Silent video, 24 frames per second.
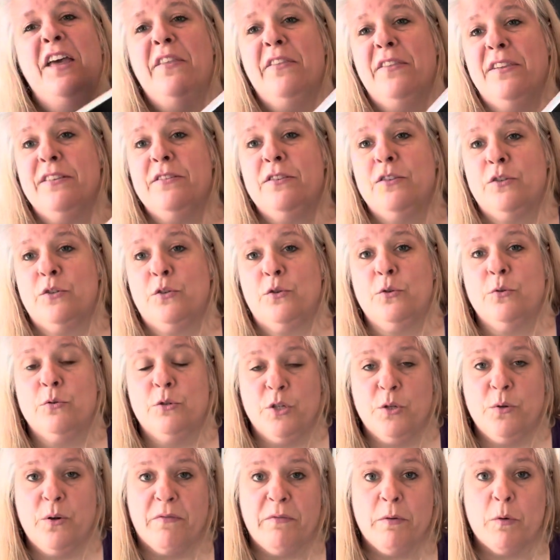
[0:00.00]
This is true.
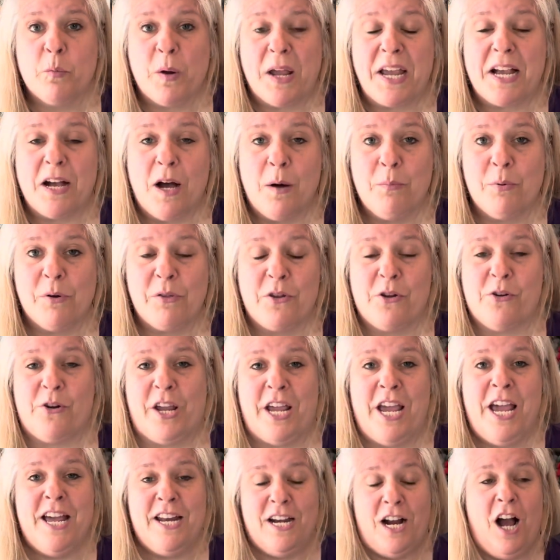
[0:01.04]
Do you ever wake up with your
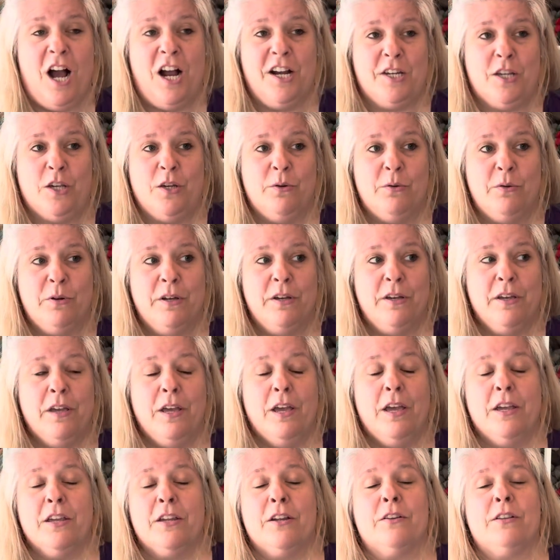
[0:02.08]
cat on you?
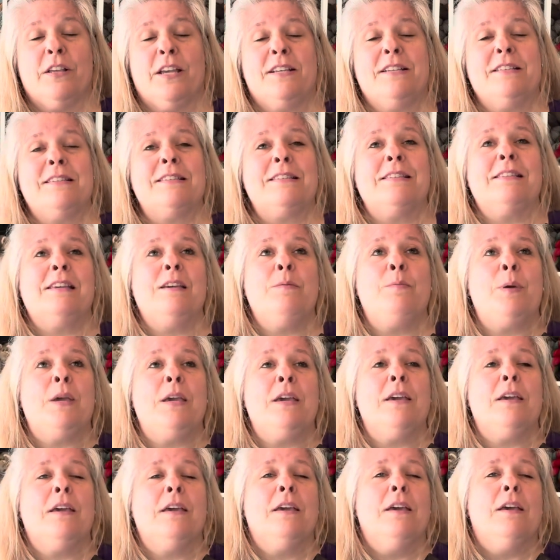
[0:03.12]
You're like
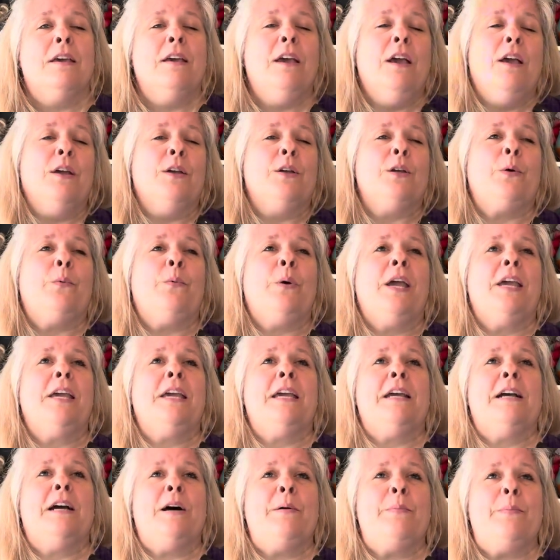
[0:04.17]
sleeping, you're
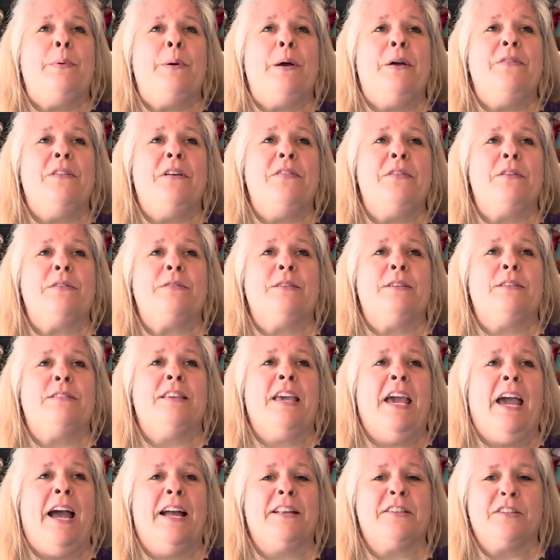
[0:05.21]
waking up, and then there's this
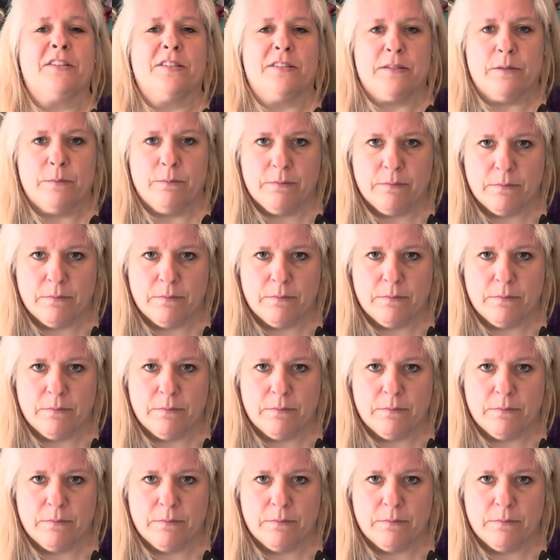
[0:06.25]
cat just